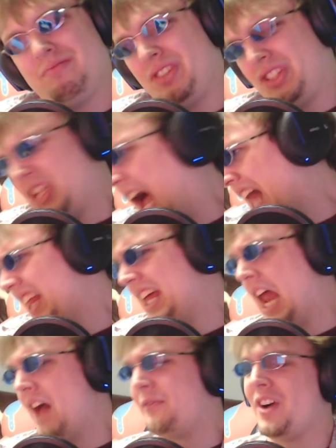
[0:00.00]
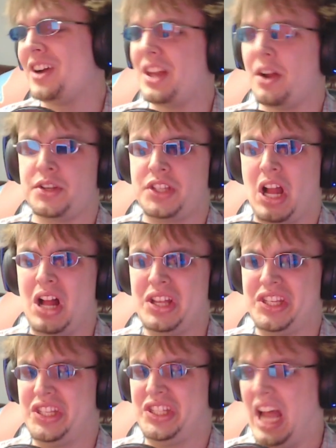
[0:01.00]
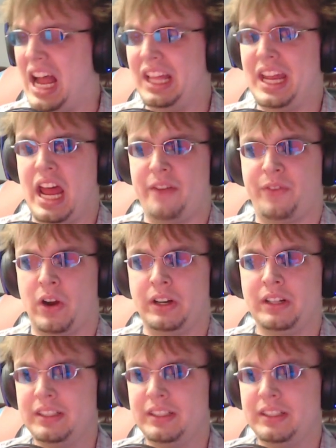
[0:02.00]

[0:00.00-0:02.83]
Solid effort there, Stahl! Solid effort!